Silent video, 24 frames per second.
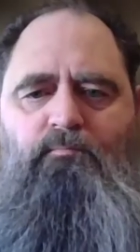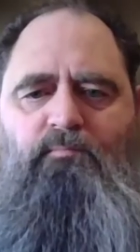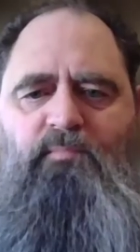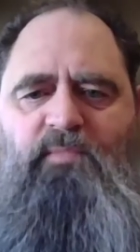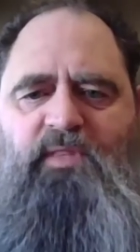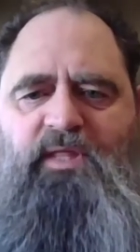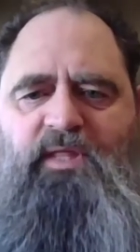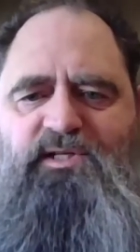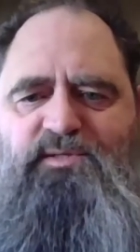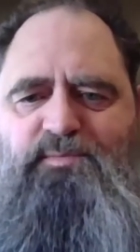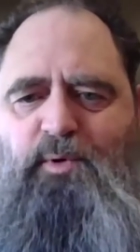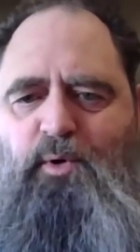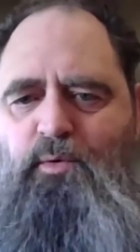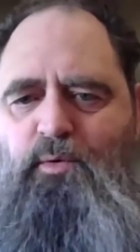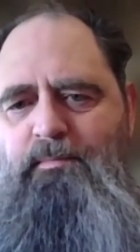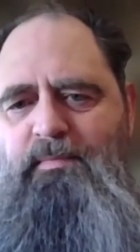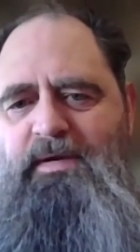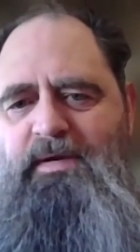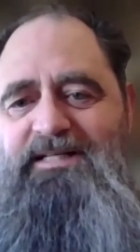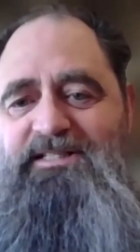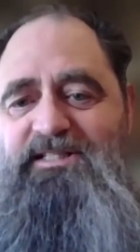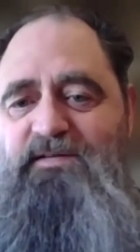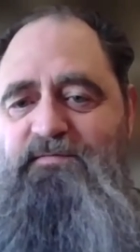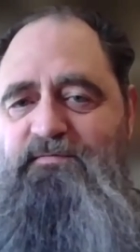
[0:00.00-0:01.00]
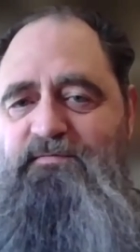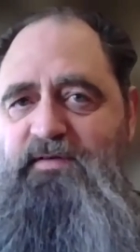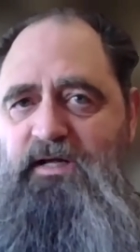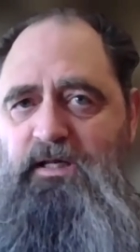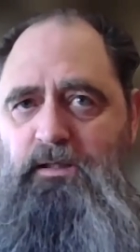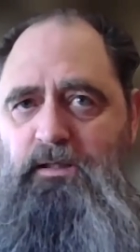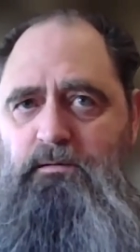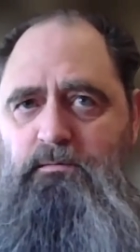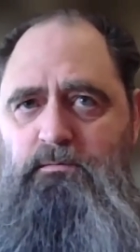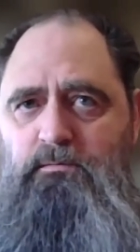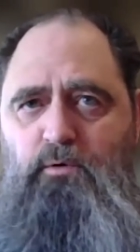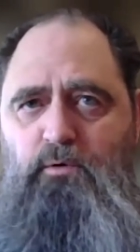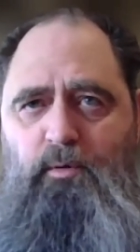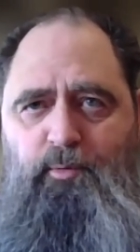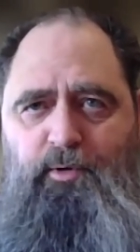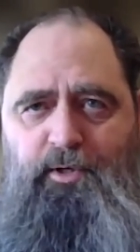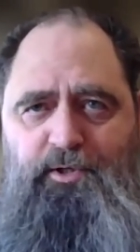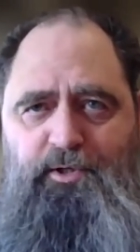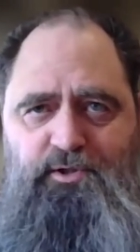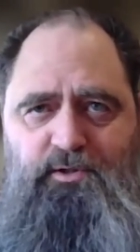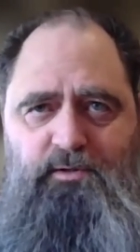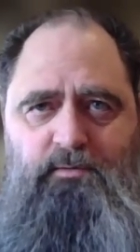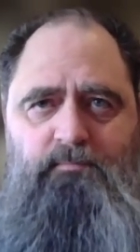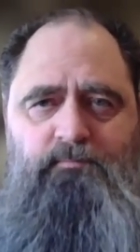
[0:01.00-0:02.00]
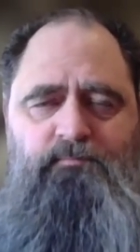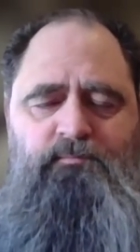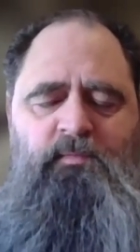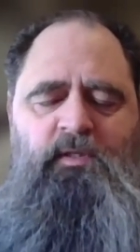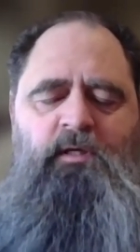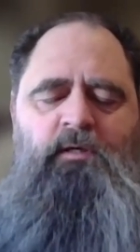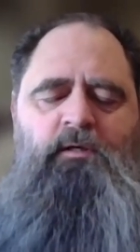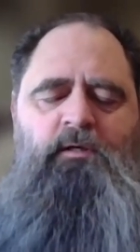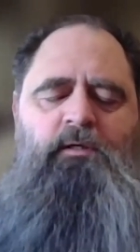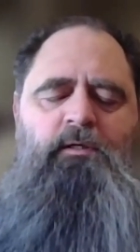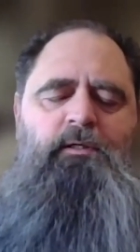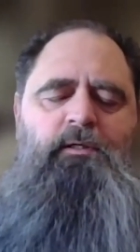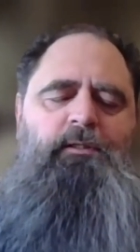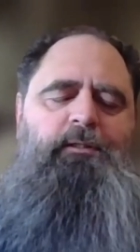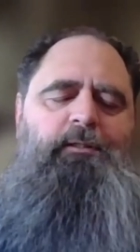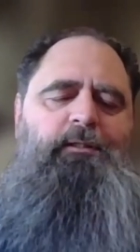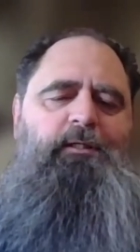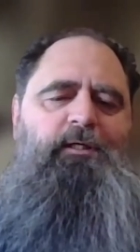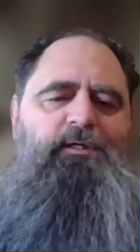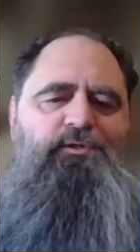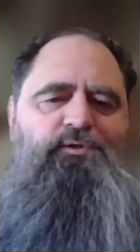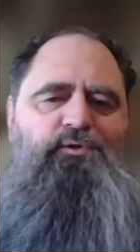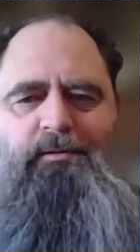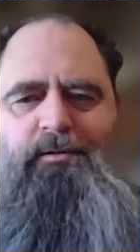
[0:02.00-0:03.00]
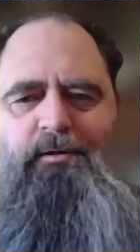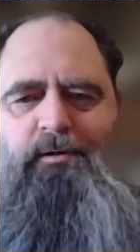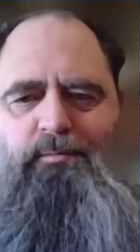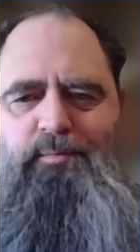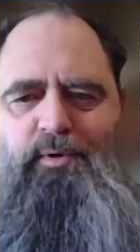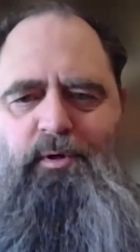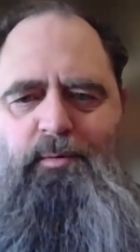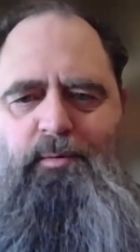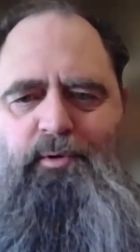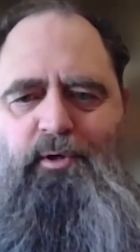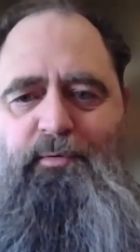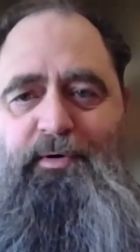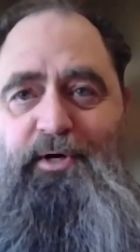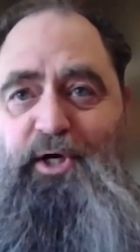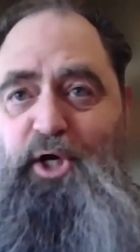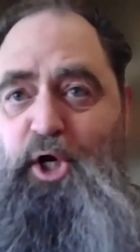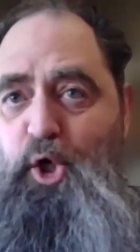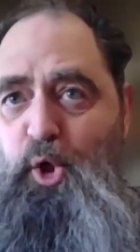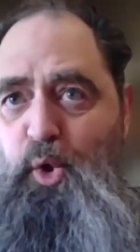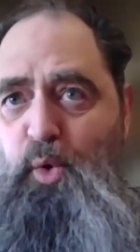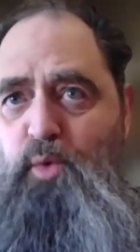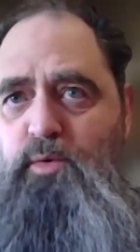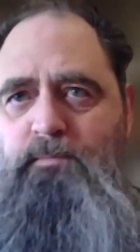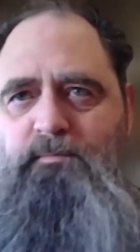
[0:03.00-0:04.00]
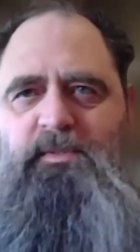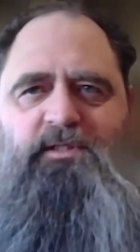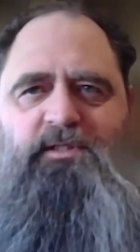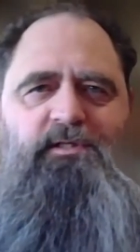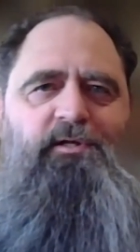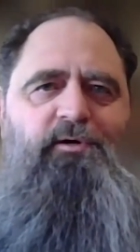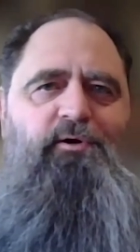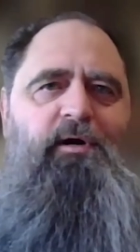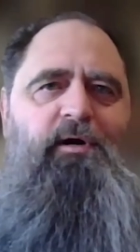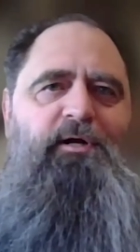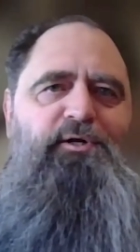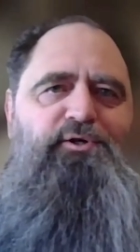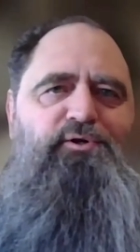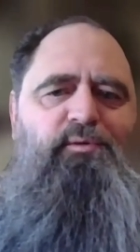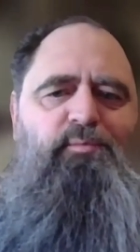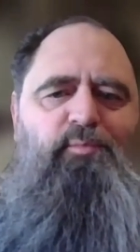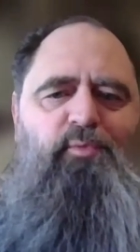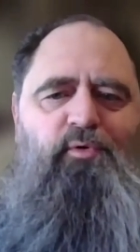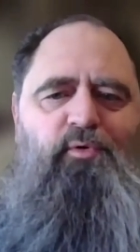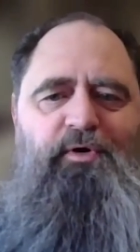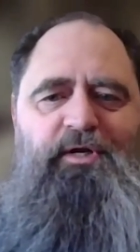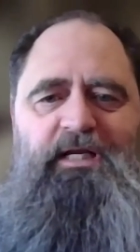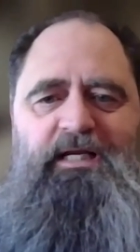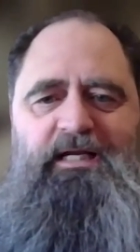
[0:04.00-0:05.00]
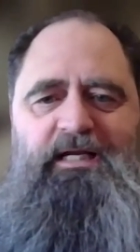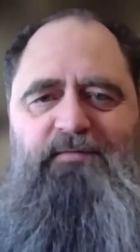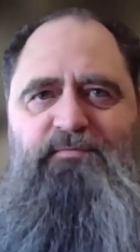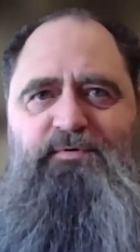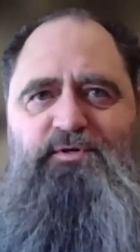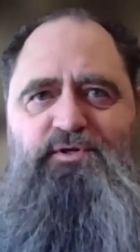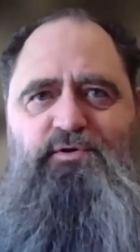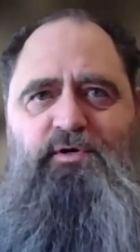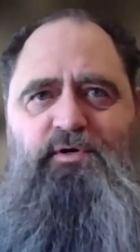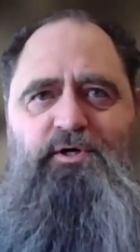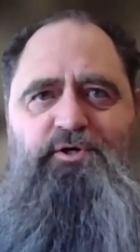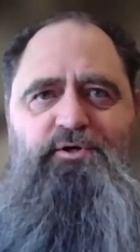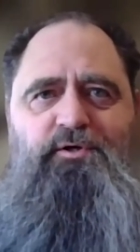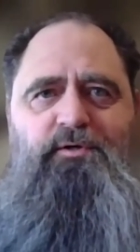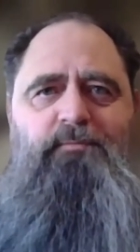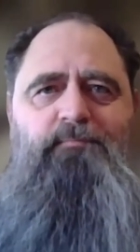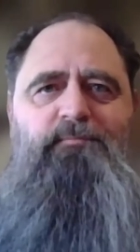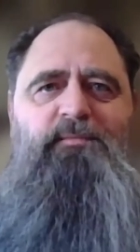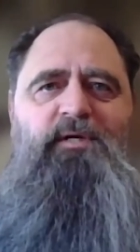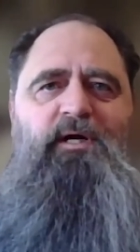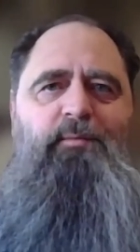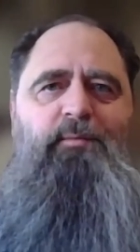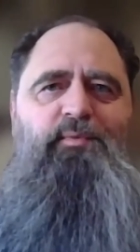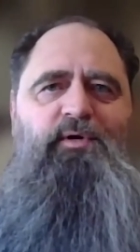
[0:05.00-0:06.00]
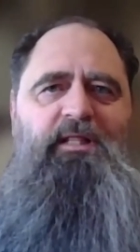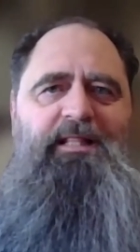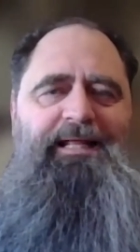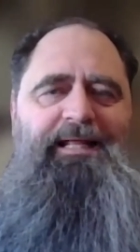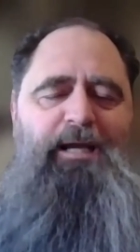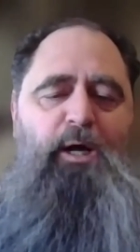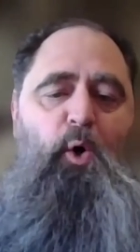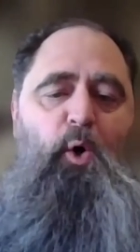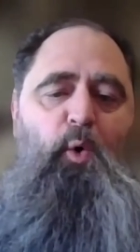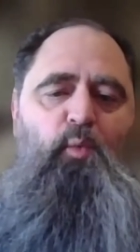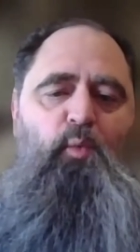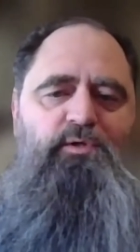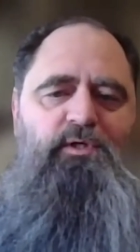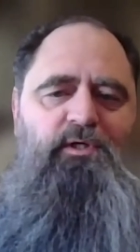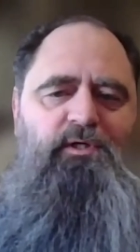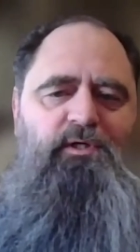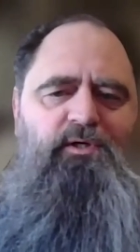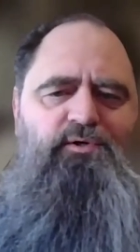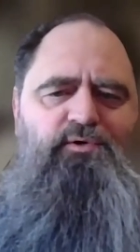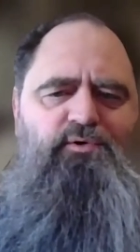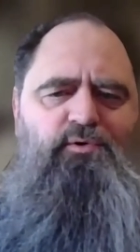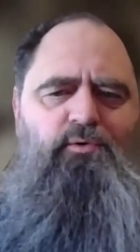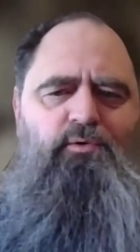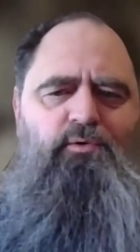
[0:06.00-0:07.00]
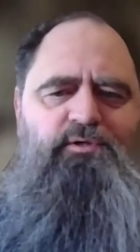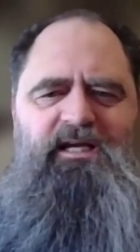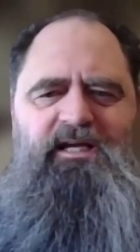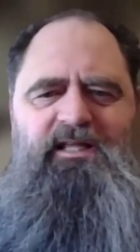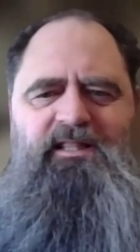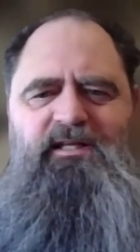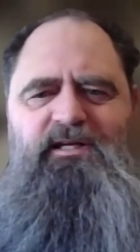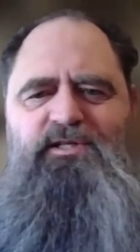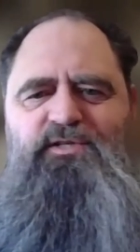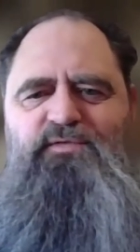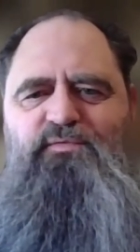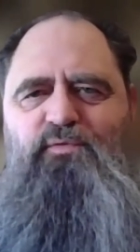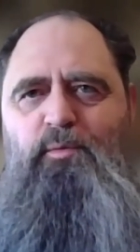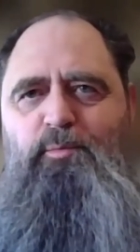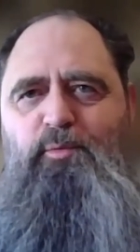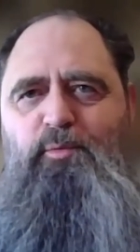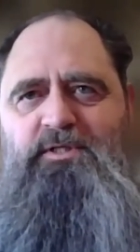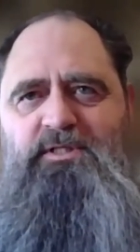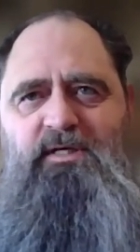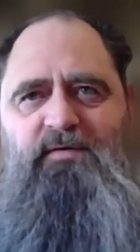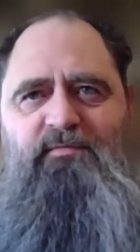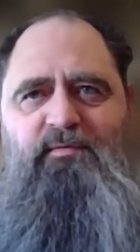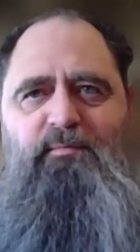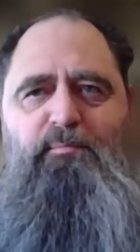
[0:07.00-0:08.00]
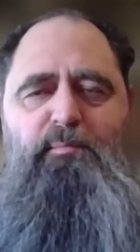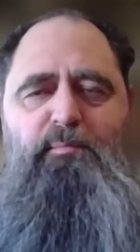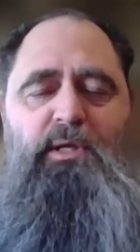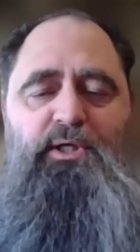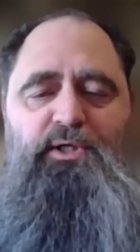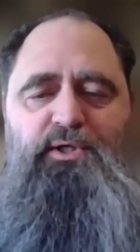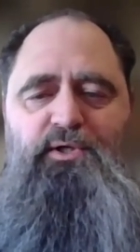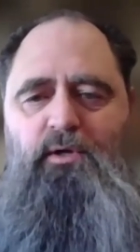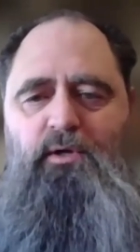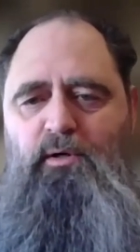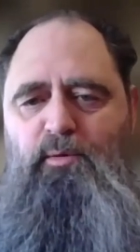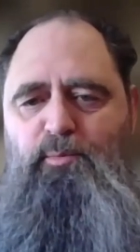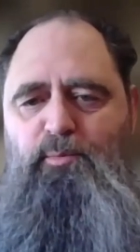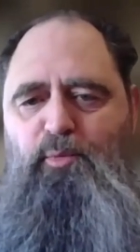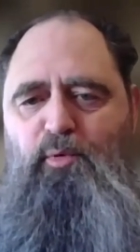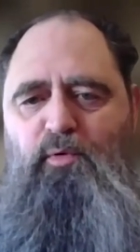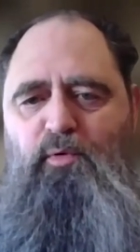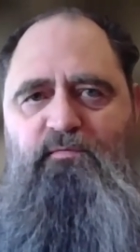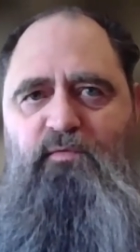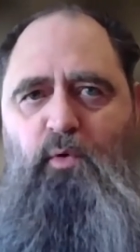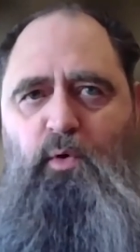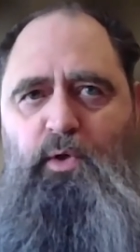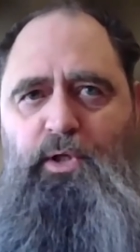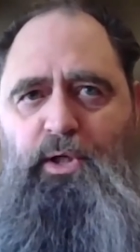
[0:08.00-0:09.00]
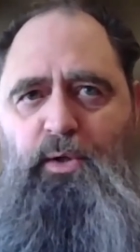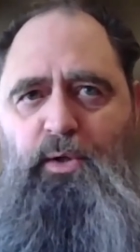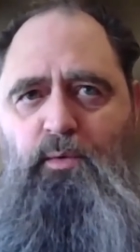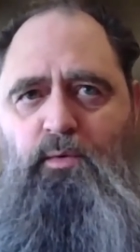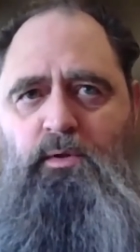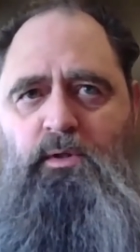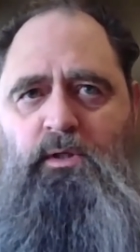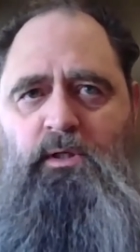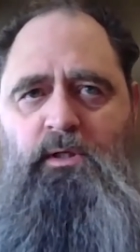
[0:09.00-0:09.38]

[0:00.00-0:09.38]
Thanks, Mo. SFL Corporation, as you probably already know, is an international marine infrastructure company that owns and controls, I think it's $4.7 billion portfolio